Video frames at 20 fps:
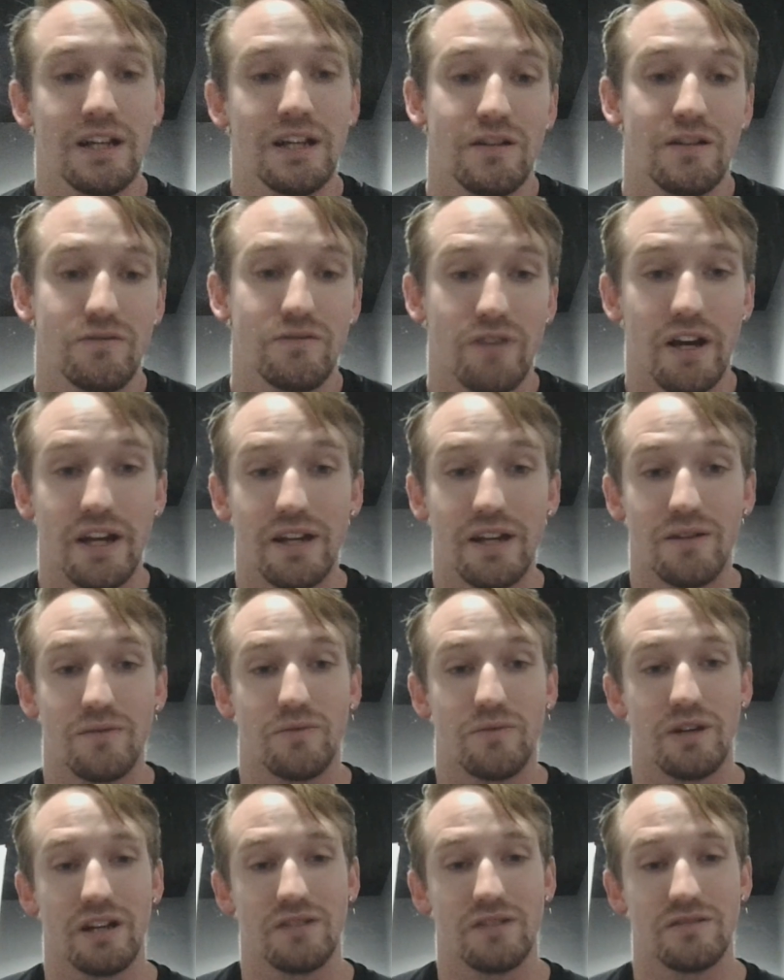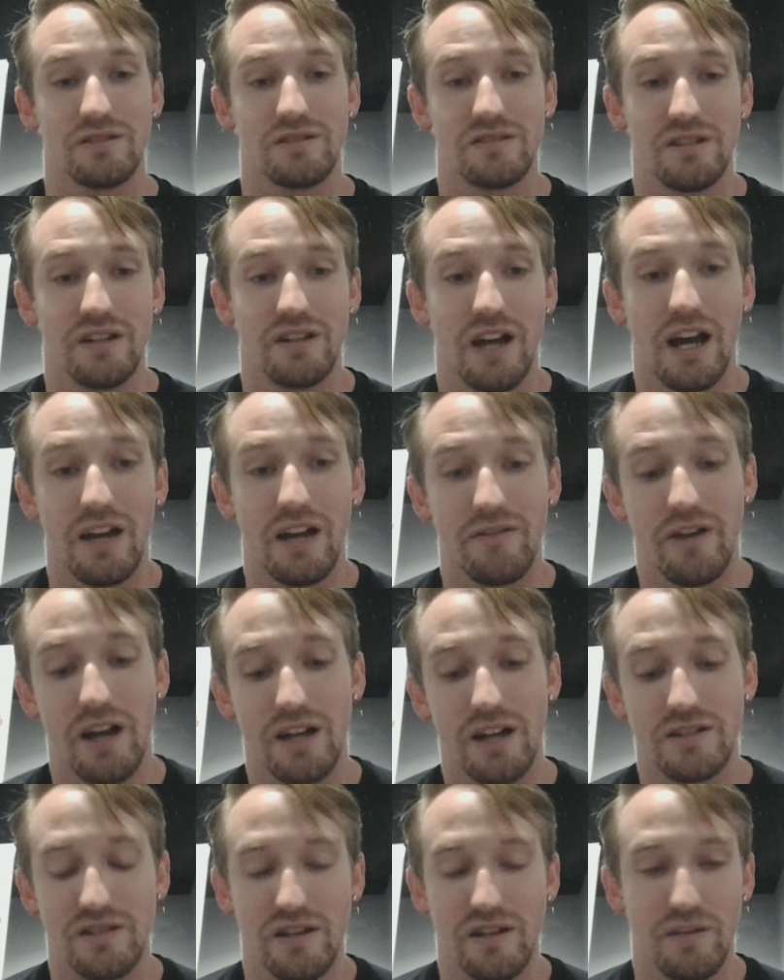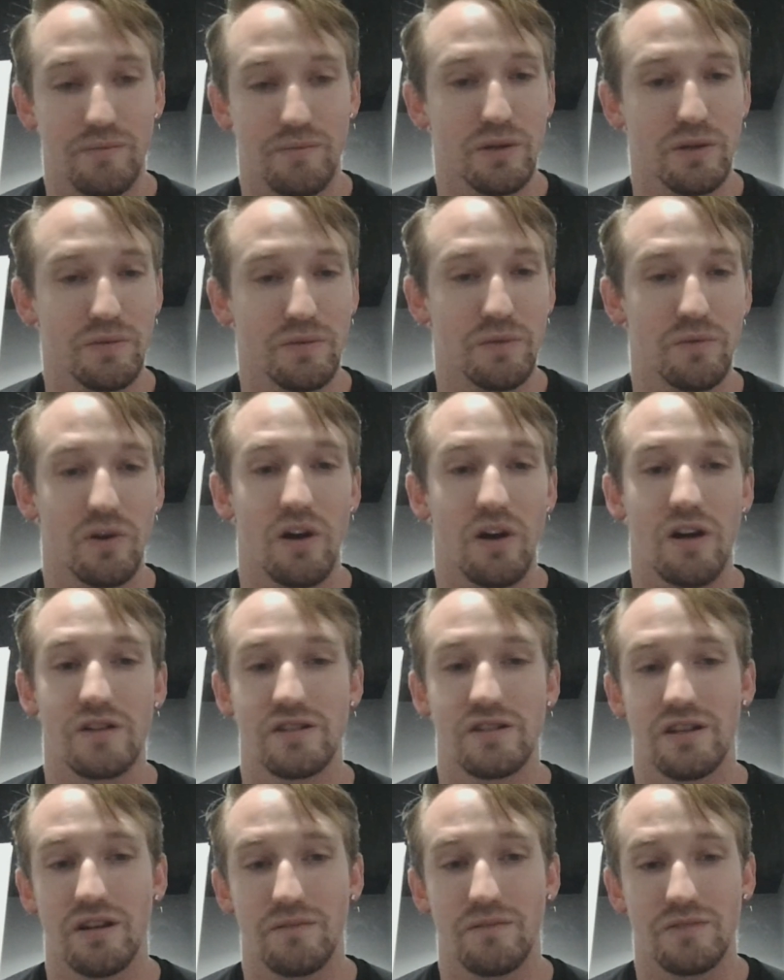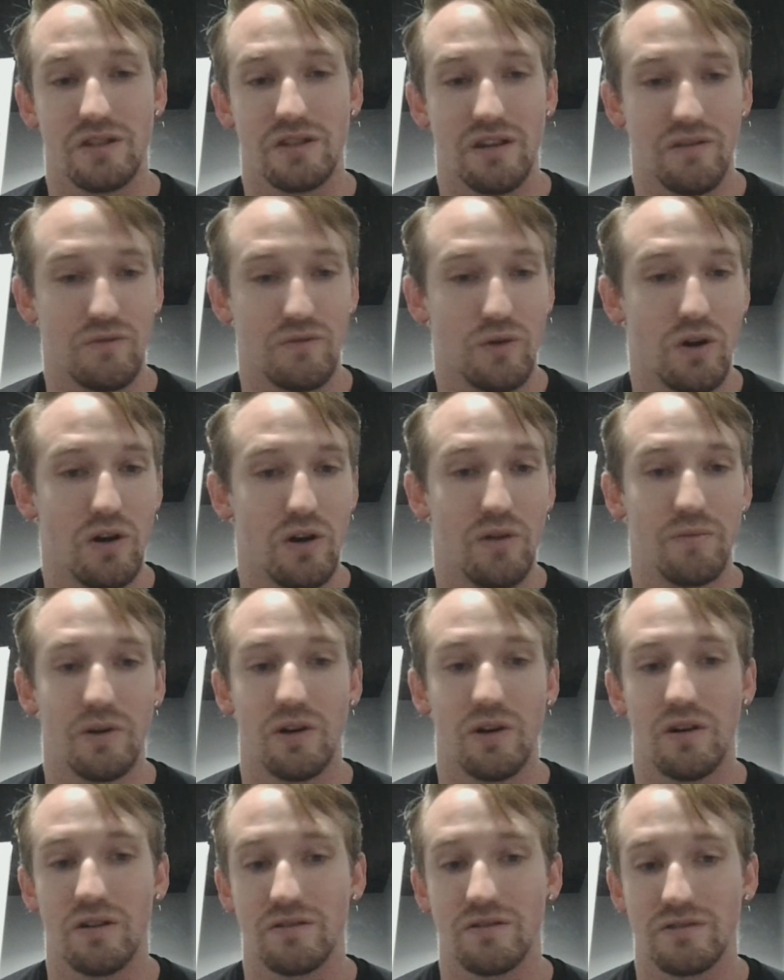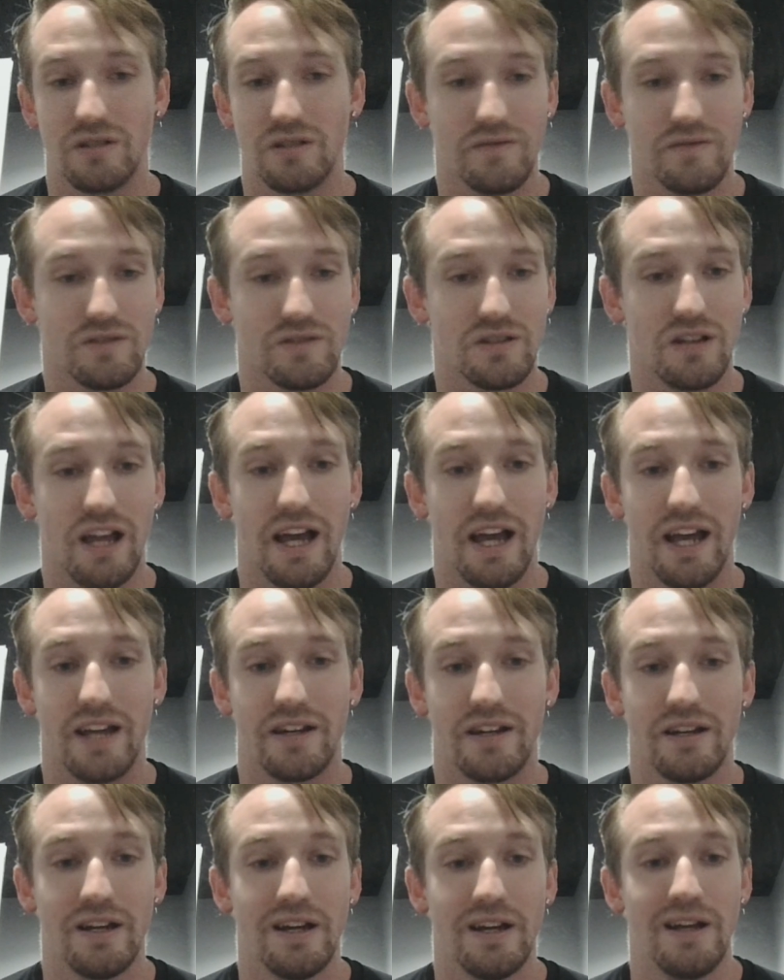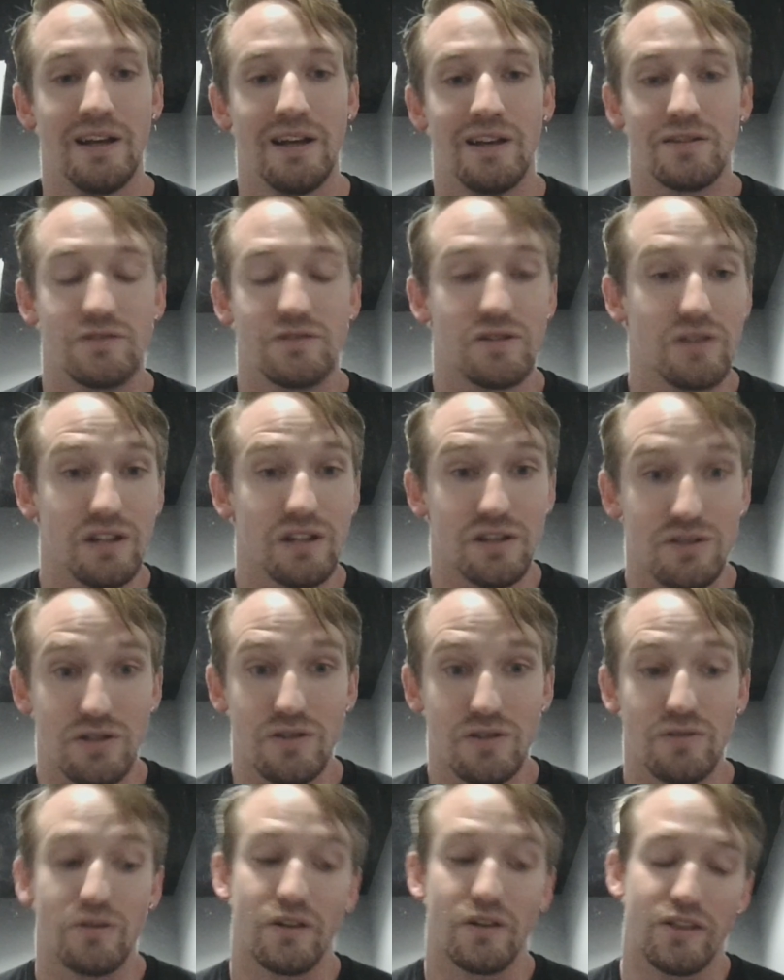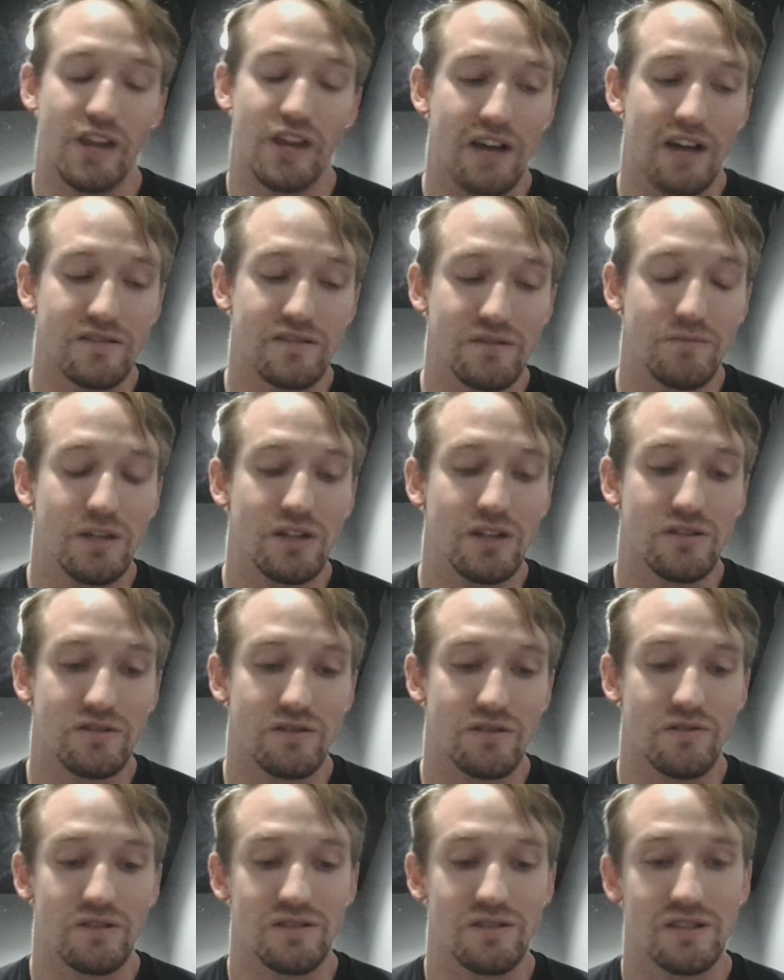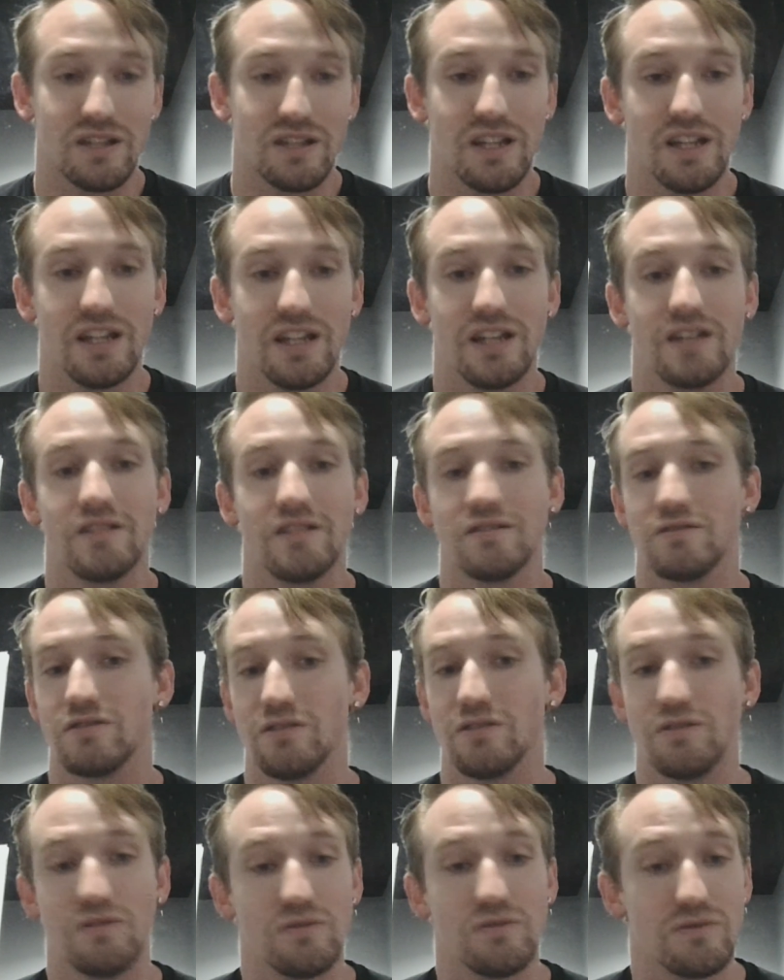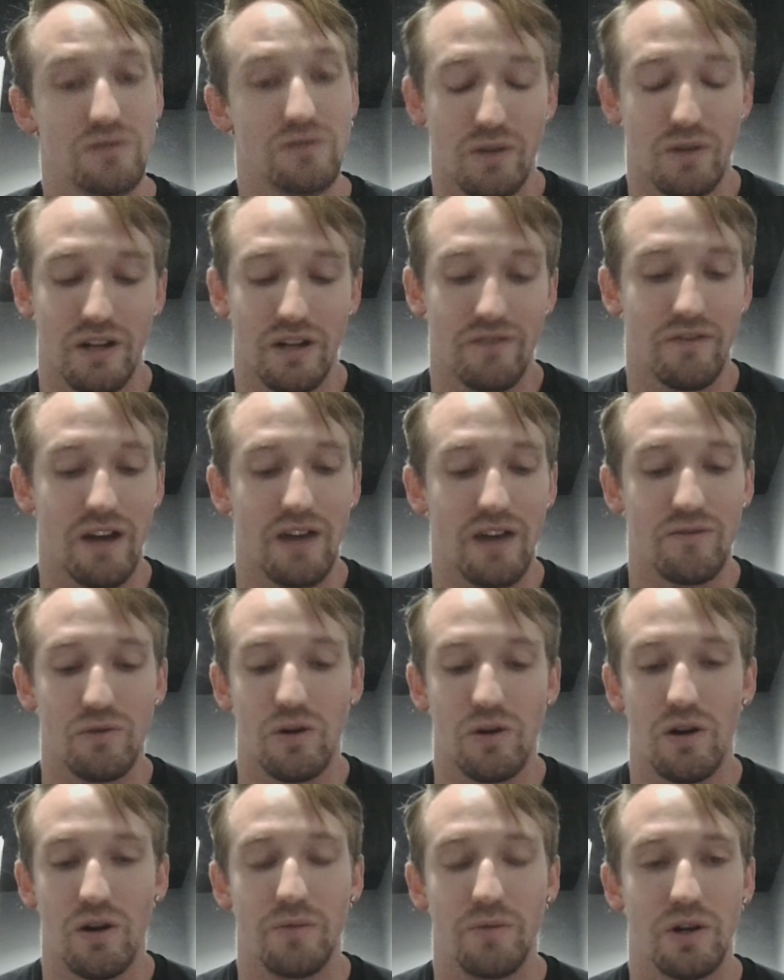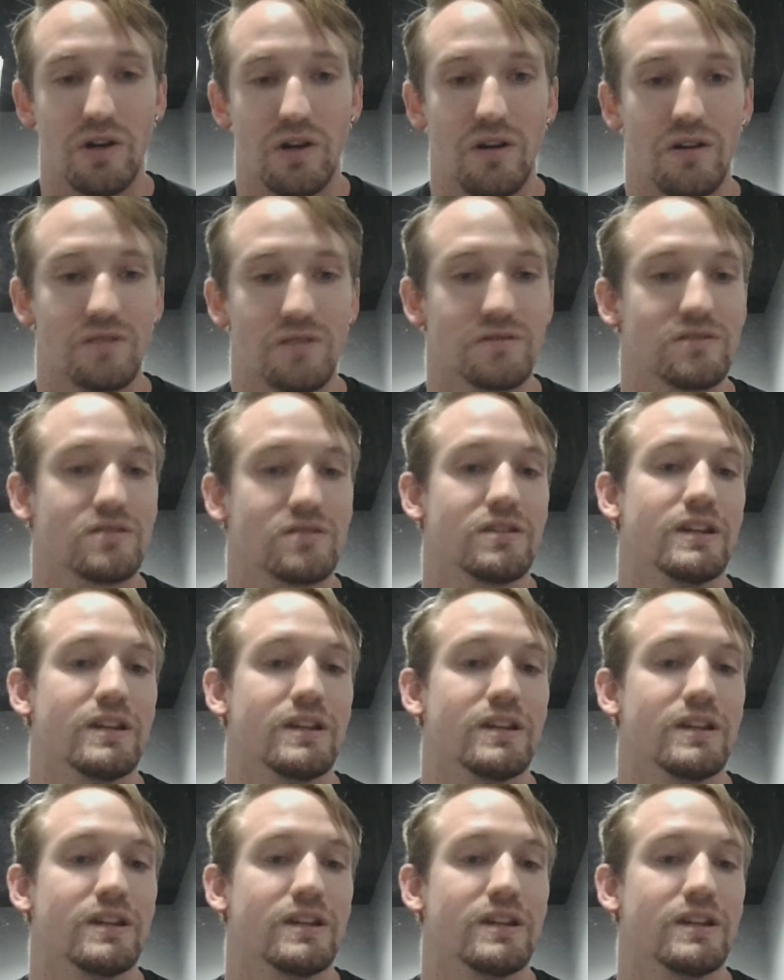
right? What else is in Hyrox? You have burpee broad jumps, you have wall balls, you have sled. So you can do 1,000 meters on the ski, do 25 wall balls,